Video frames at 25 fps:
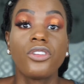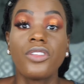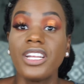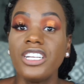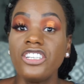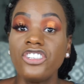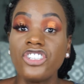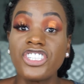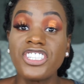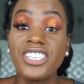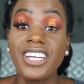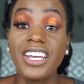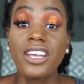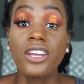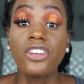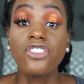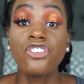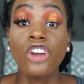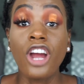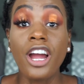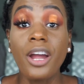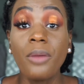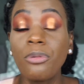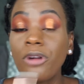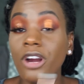then just take a
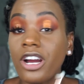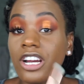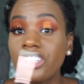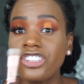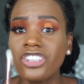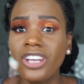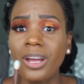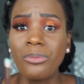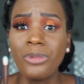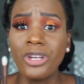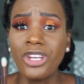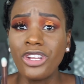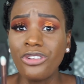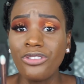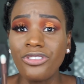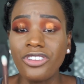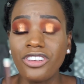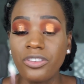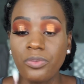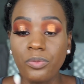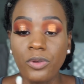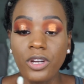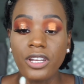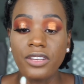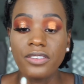dry brush. I'm going to use
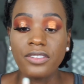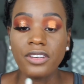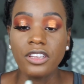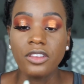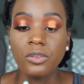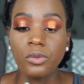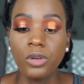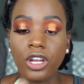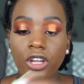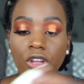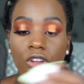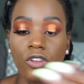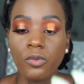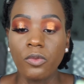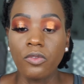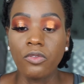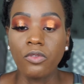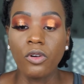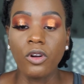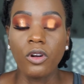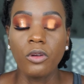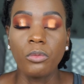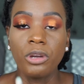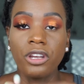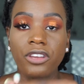this one. It's not the one I used
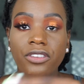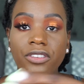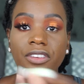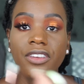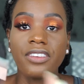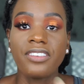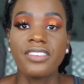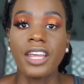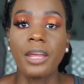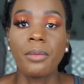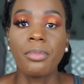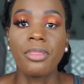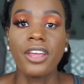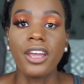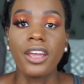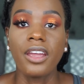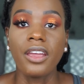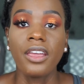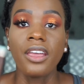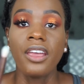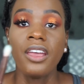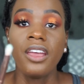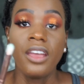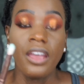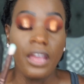before, but it's the same thing.
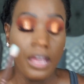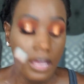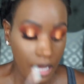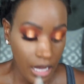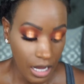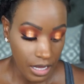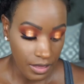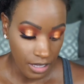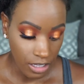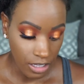And